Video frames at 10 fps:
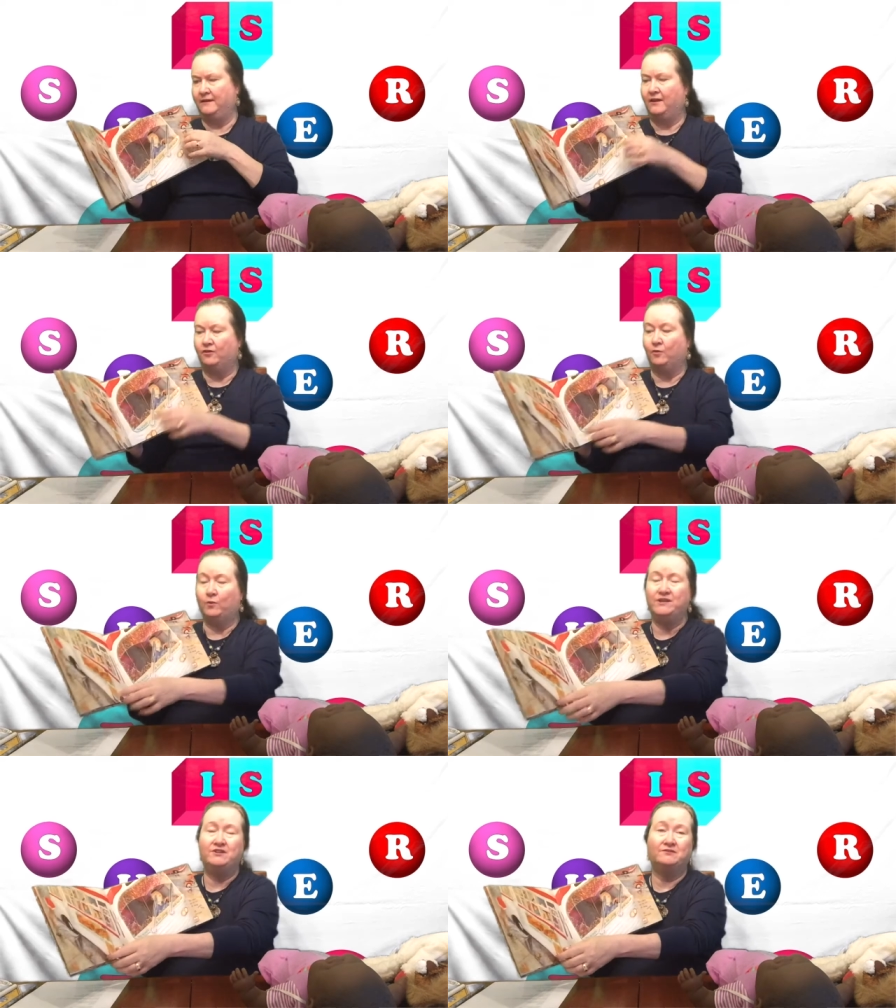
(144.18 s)
The
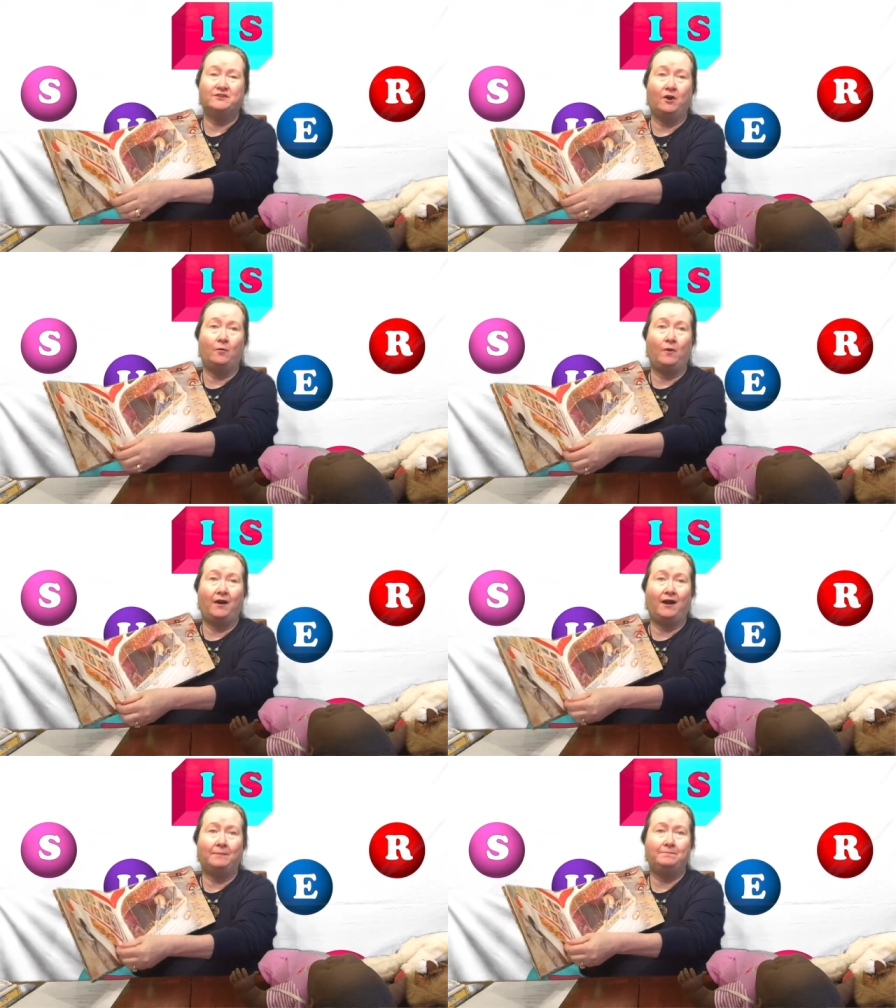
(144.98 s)
windows go
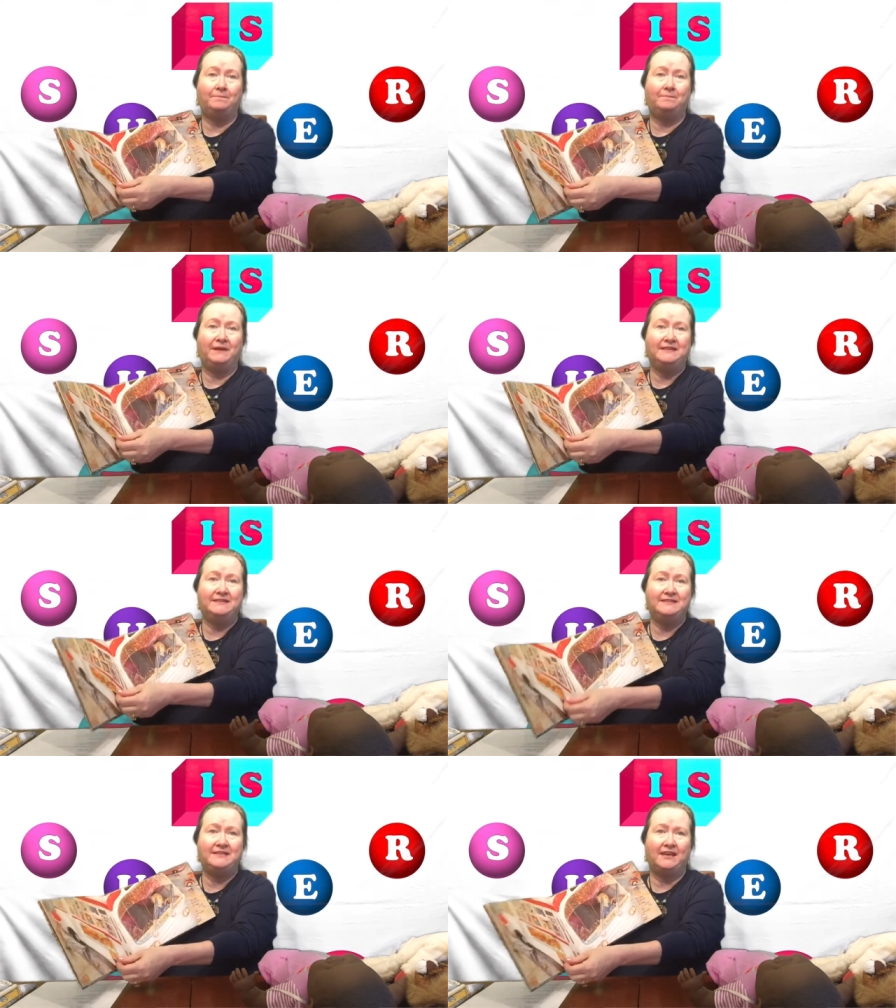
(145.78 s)
up and
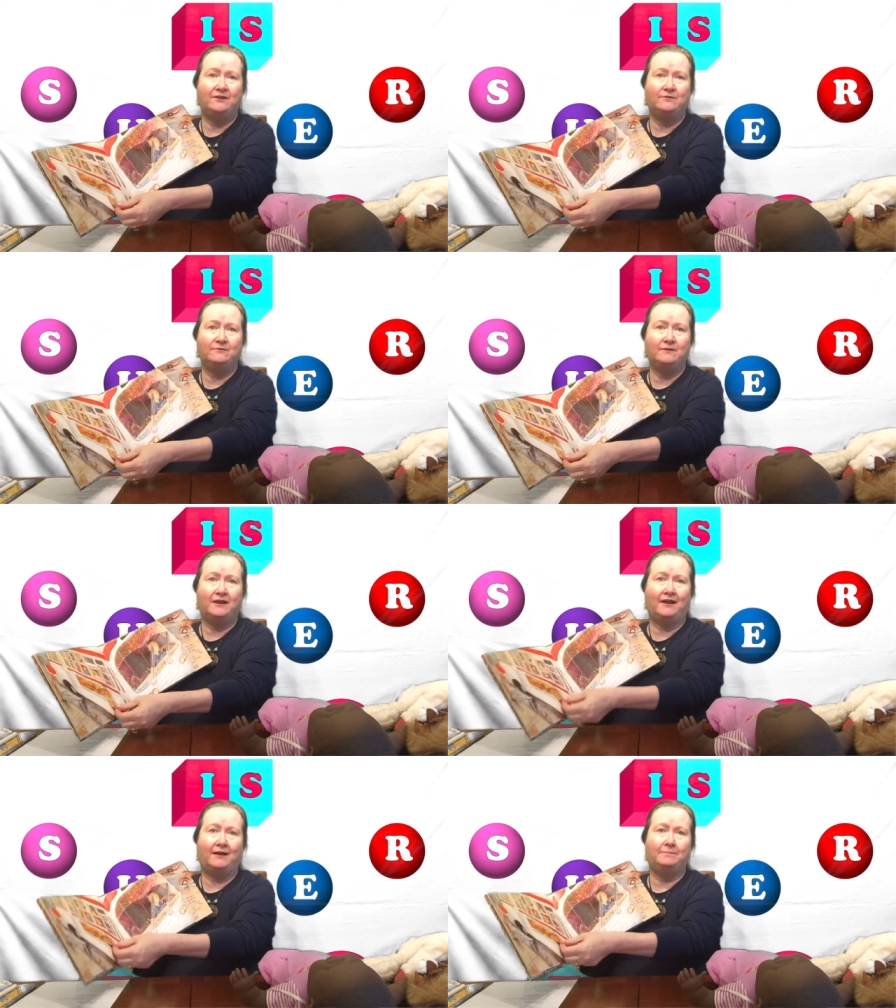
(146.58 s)
down,
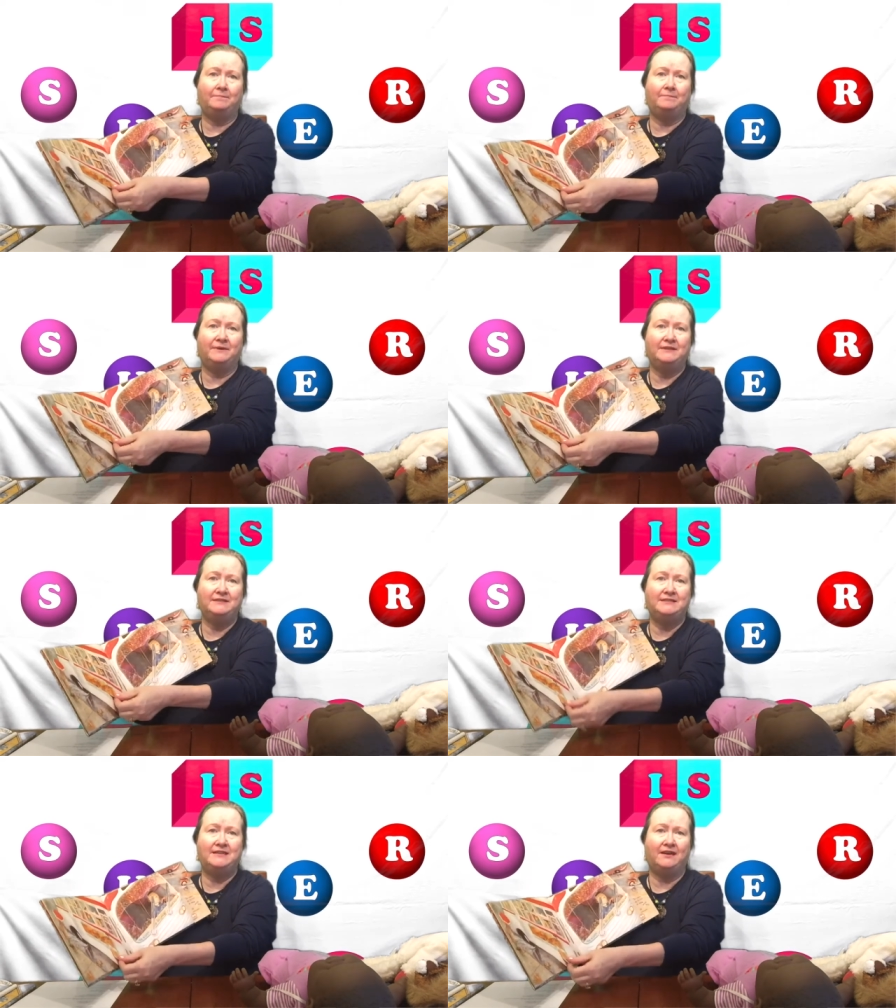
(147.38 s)
up and
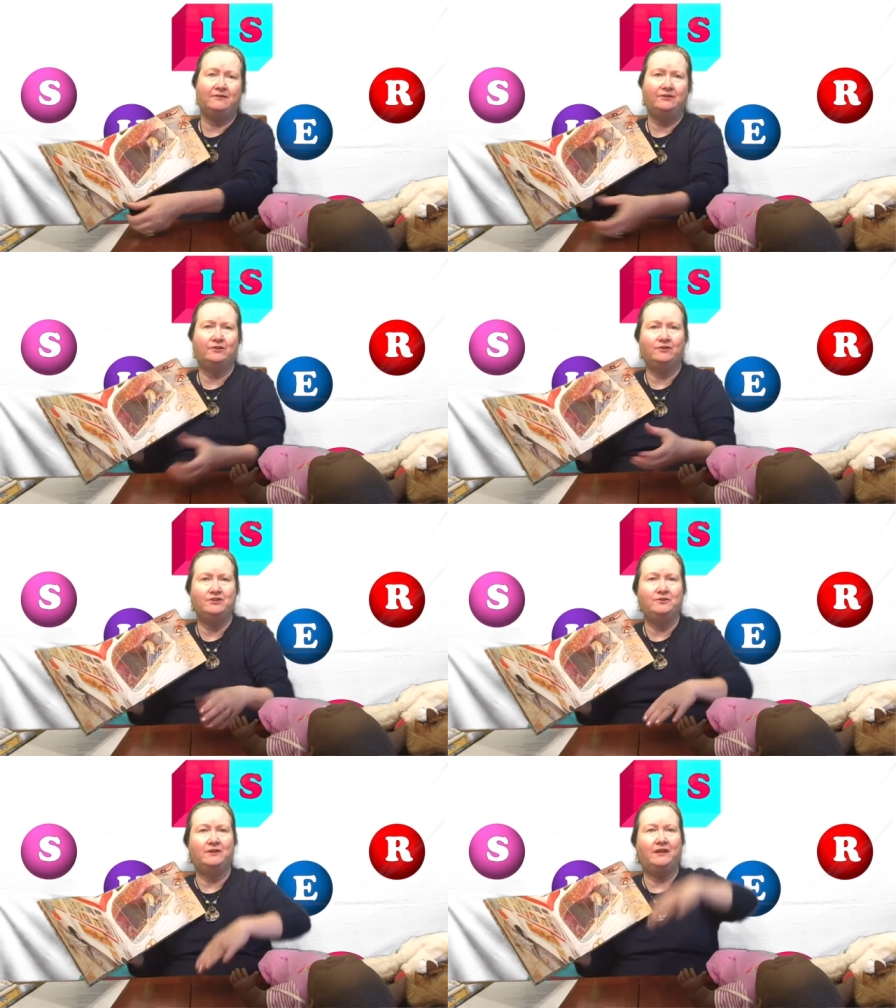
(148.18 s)
down. You can
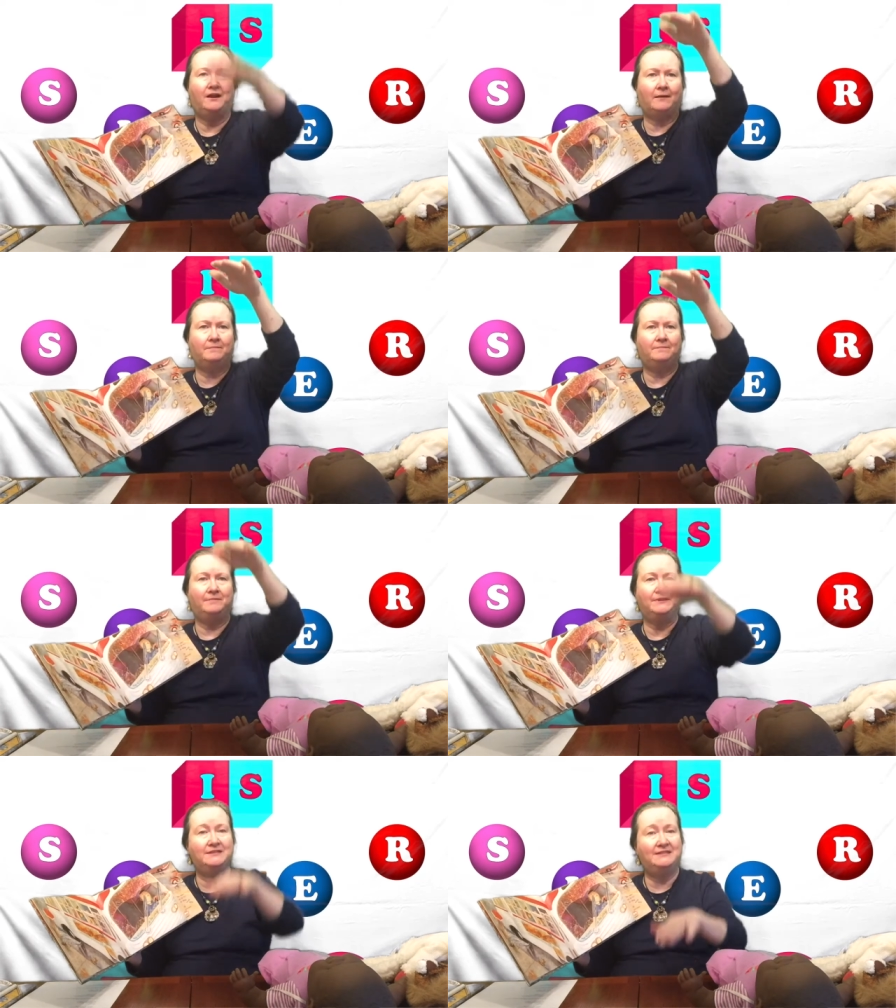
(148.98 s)
do the up
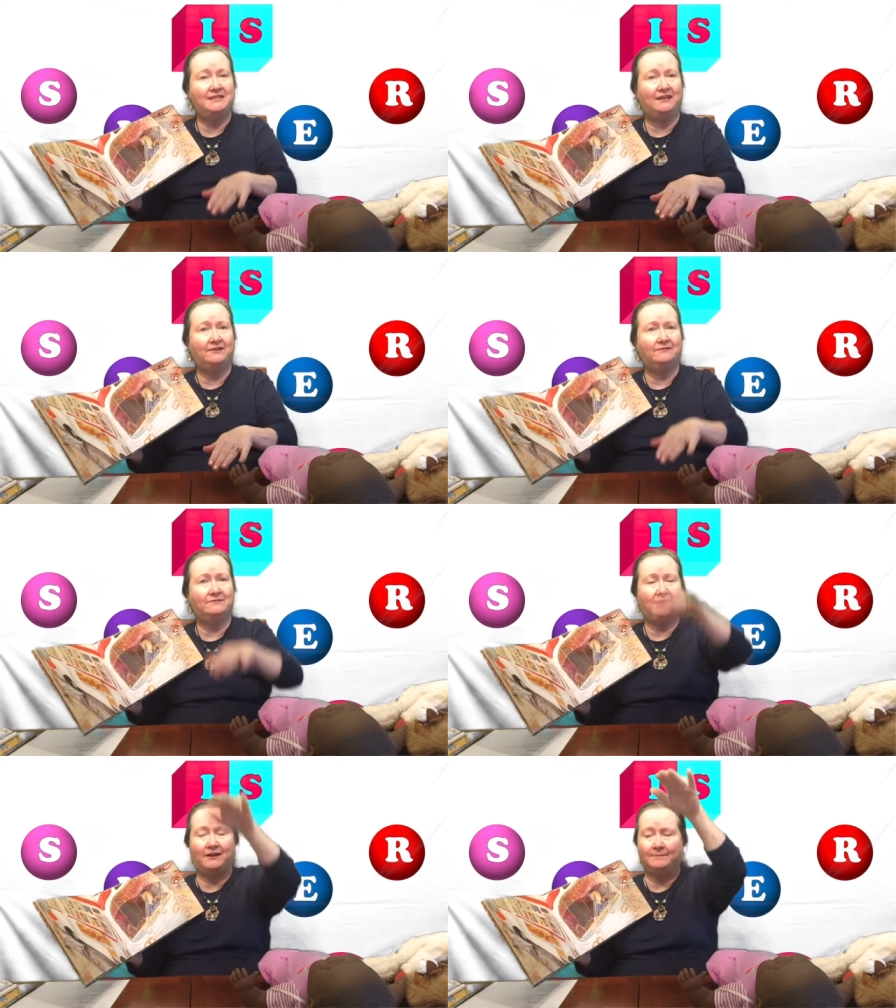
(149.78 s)
and down,
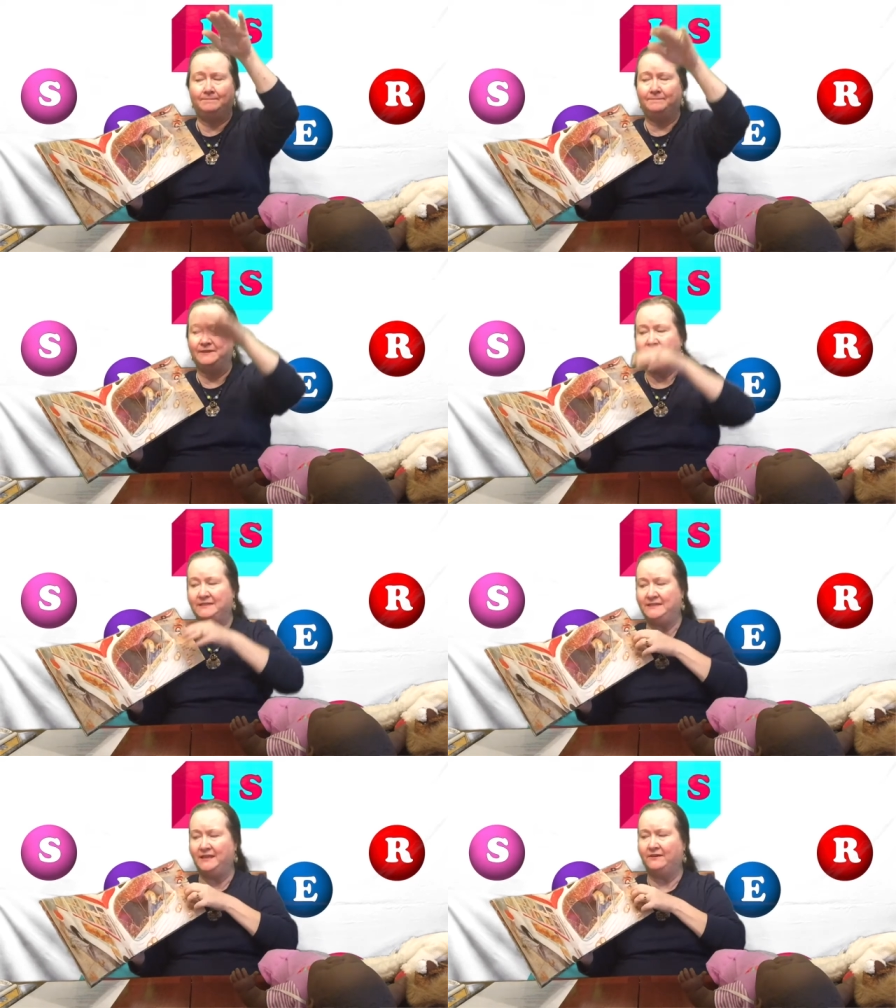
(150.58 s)
up and
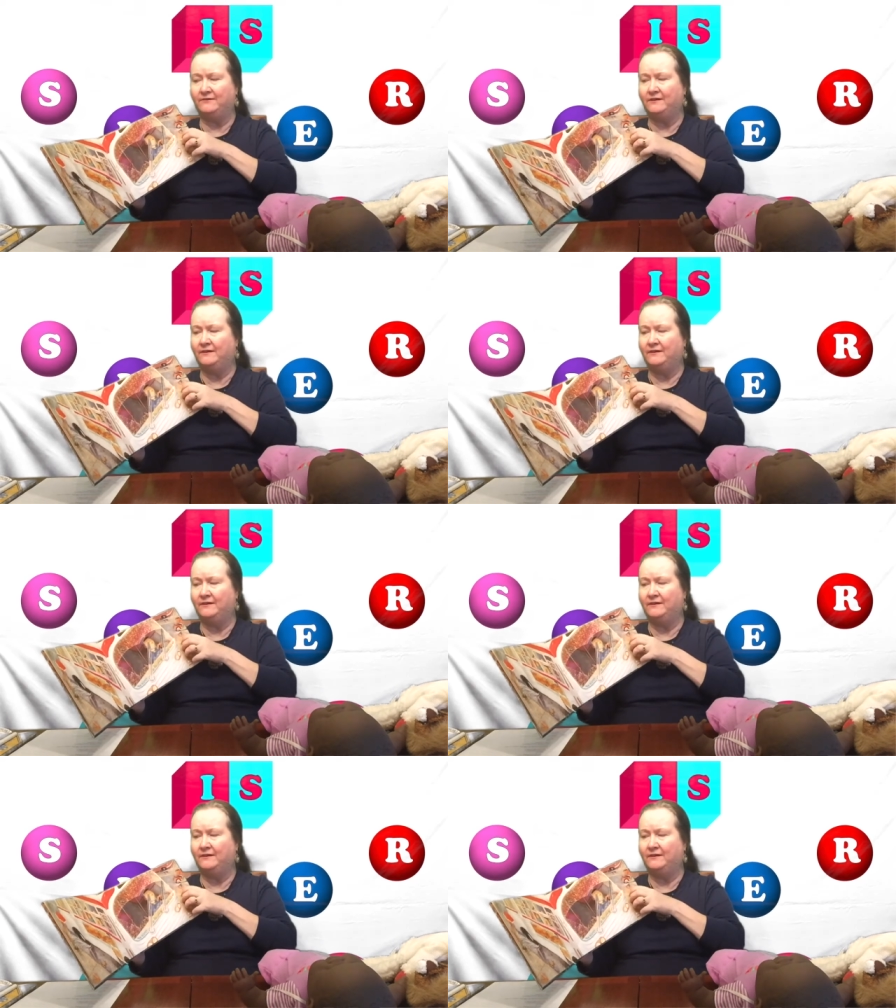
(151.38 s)
down.